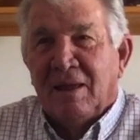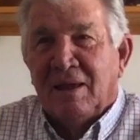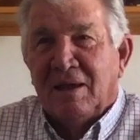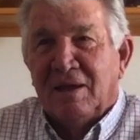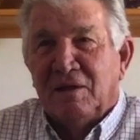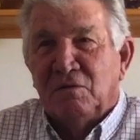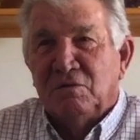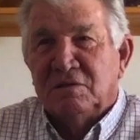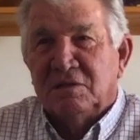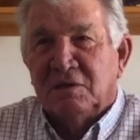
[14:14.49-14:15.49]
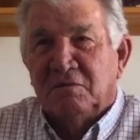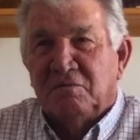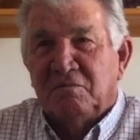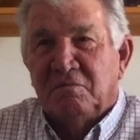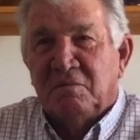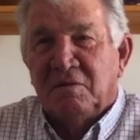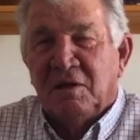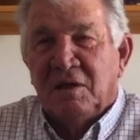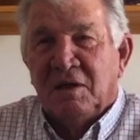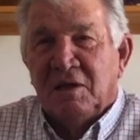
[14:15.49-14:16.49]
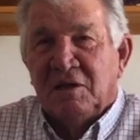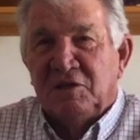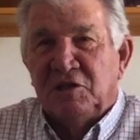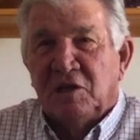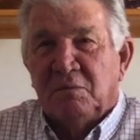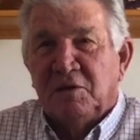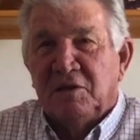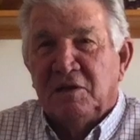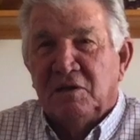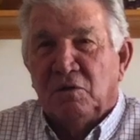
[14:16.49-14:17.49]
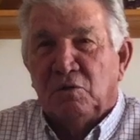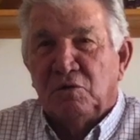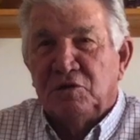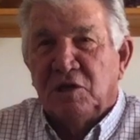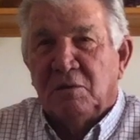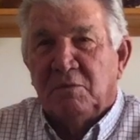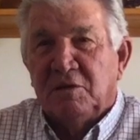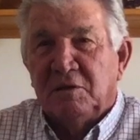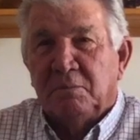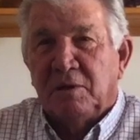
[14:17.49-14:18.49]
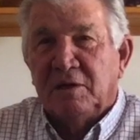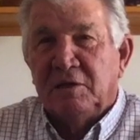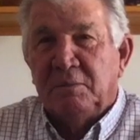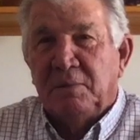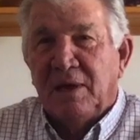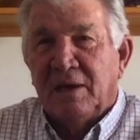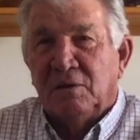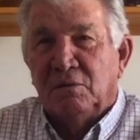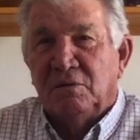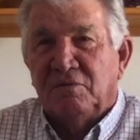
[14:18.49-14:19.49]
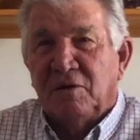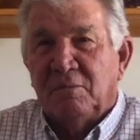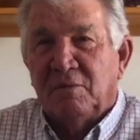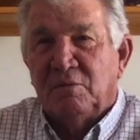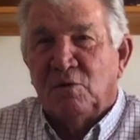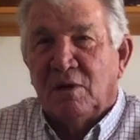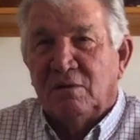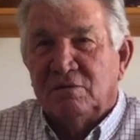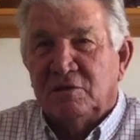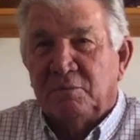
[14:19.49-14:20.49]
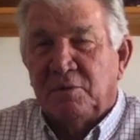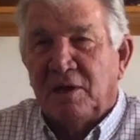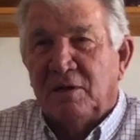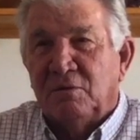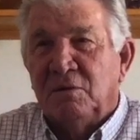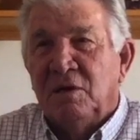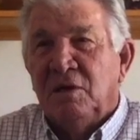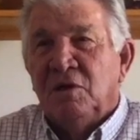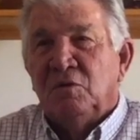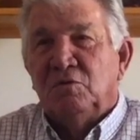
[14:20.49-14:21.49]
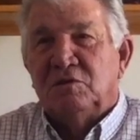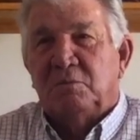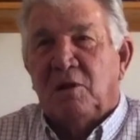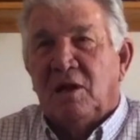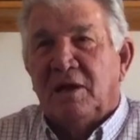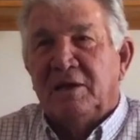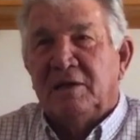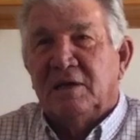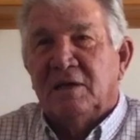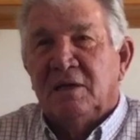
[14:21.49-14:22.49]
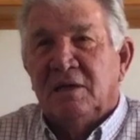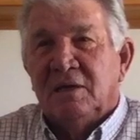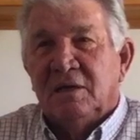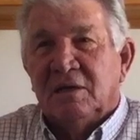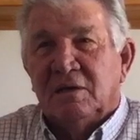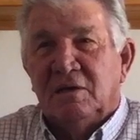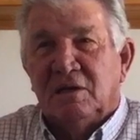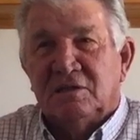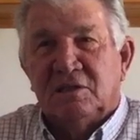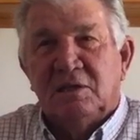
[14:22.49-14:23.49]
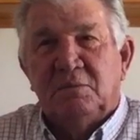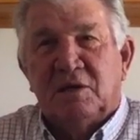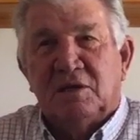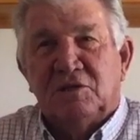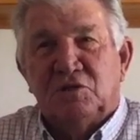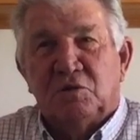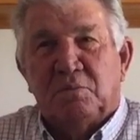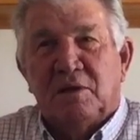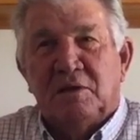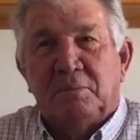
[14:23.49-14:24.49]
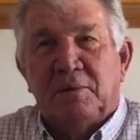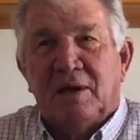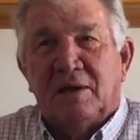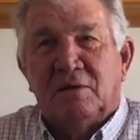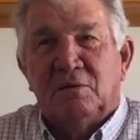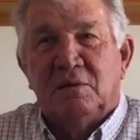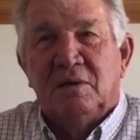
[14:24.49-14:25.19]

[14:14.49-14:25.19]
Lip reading: And there was a gentleman, the older gentleman that played the piano, if I remember right, it was the piano, was blind. Could not see, but he could sure play the piano.